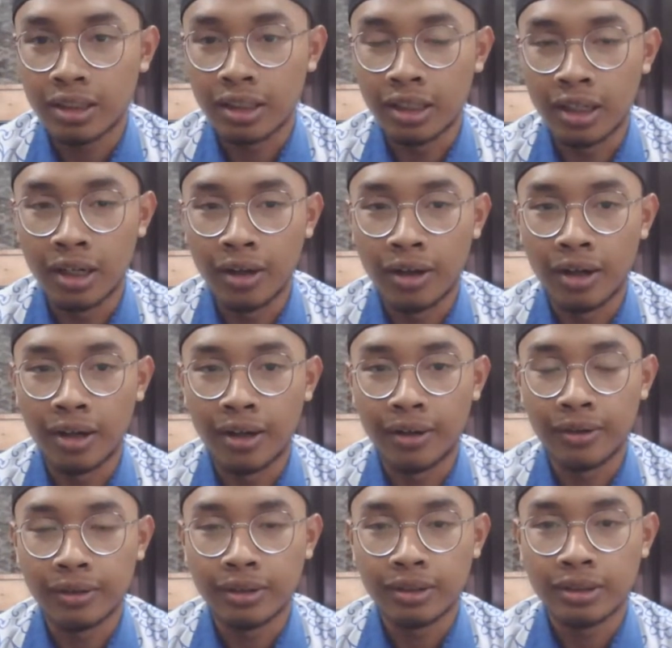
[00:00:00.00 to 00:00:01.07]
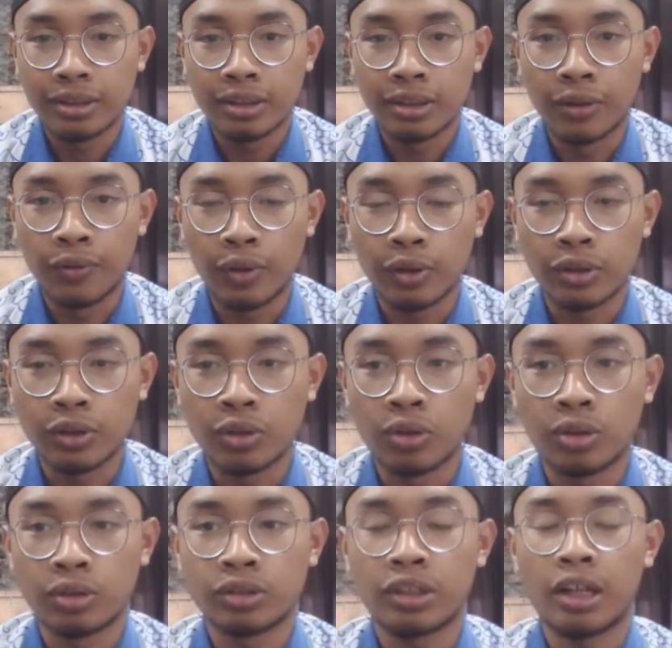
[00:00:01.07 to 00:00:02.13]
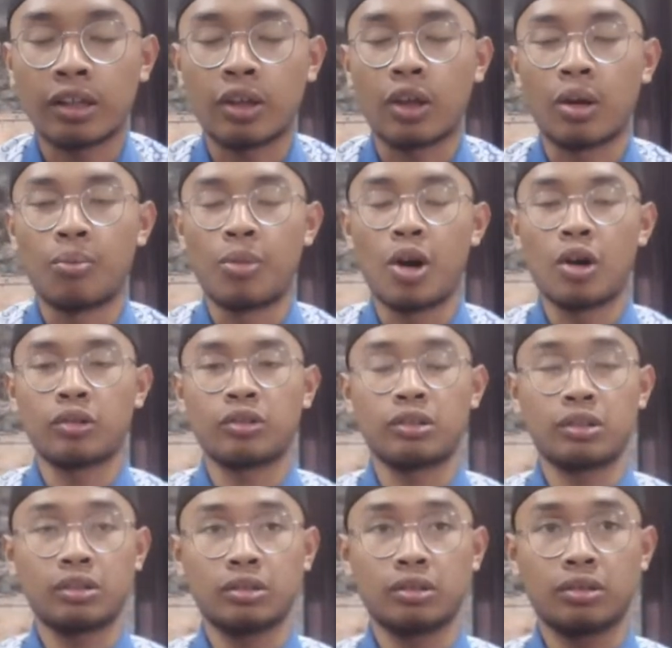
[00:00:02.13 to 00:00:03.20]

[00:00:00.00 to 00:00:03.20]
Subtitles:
Uh, you're talking about